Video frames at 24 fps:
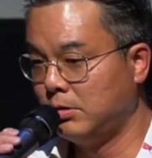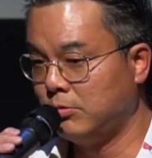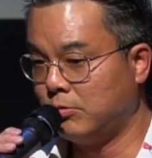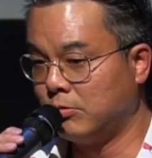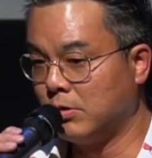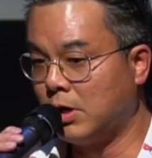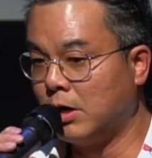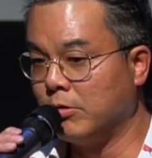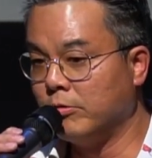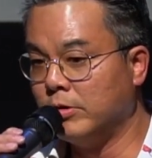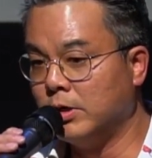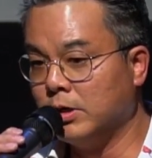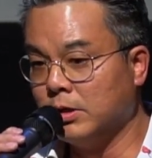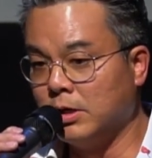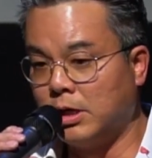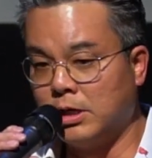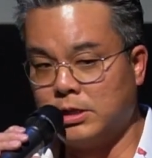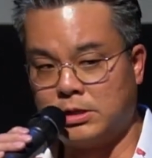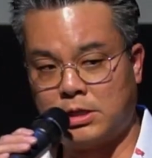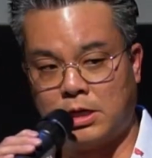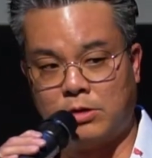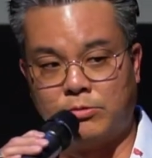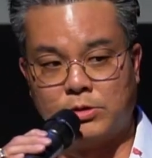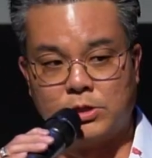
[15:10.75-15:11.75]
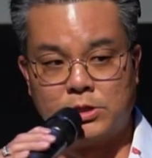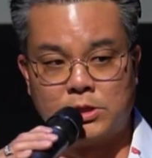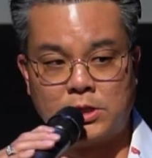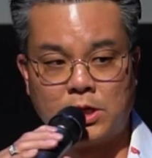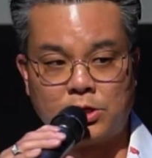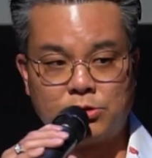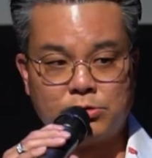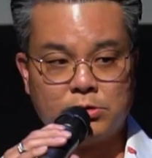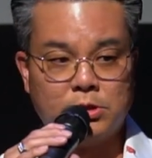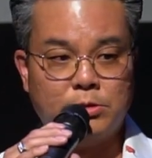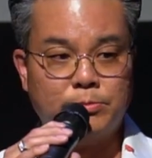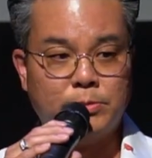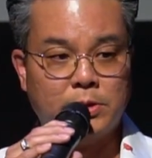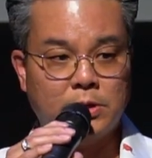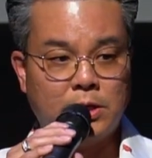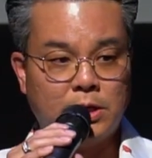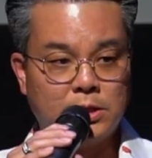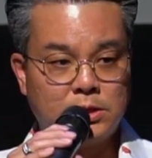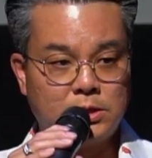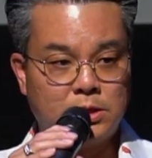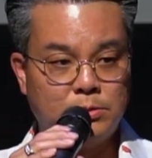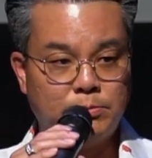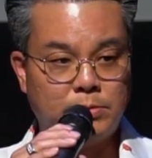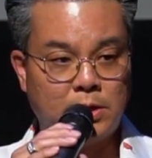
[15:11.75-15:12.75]
where I realized I was sexually
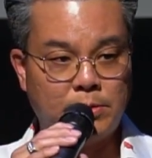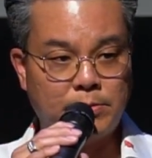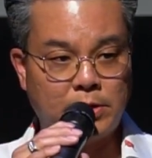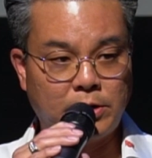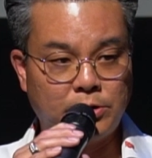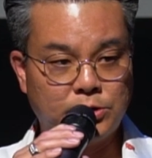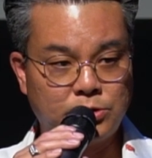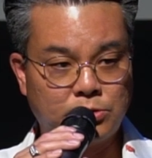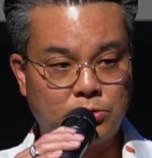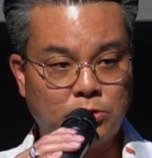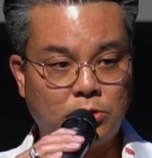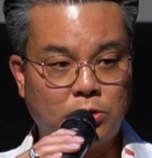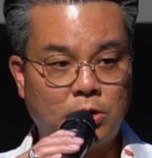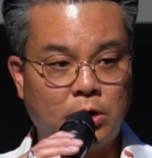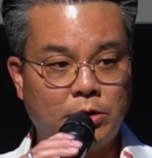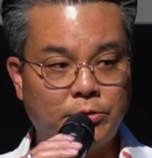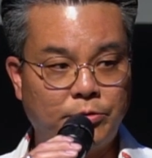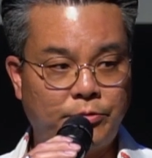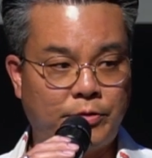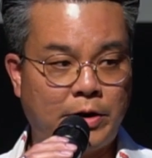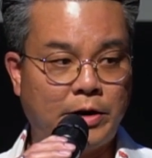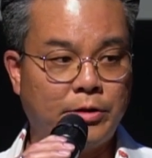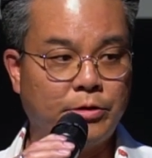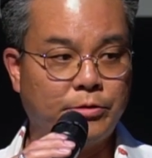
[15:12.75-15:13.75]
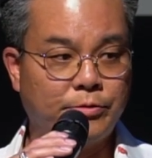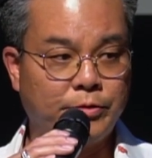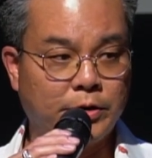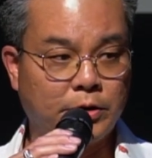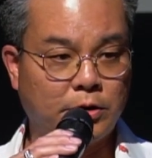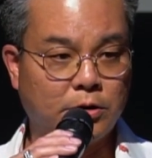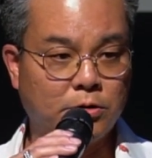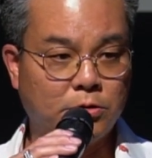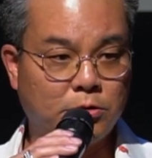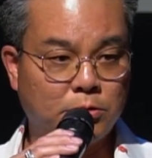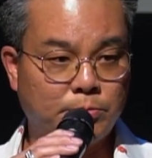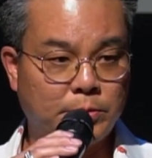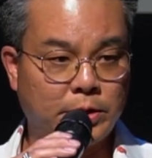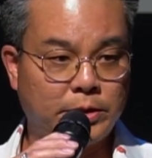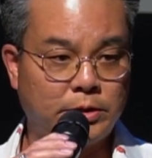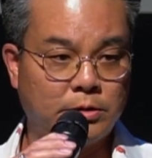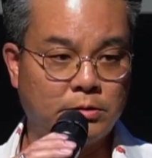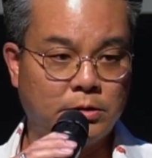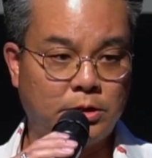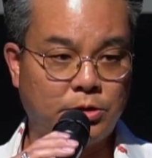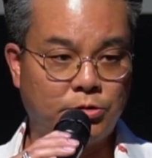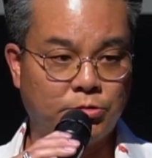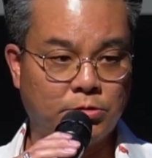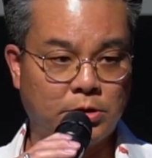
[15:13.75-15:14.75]
molested by my so-called father figure whom I
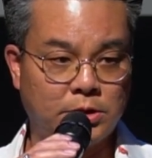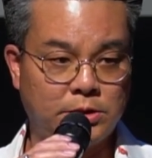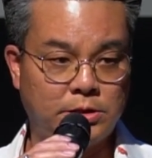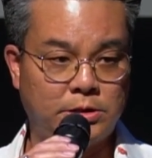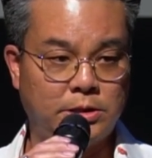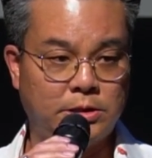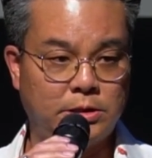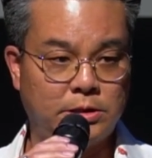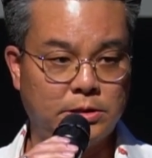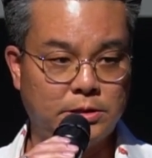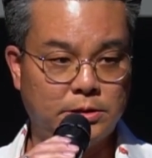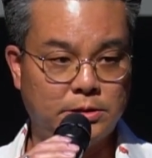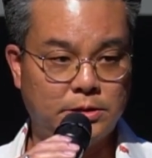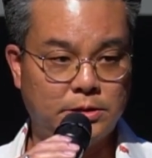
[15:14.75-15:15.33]
dearly trusted.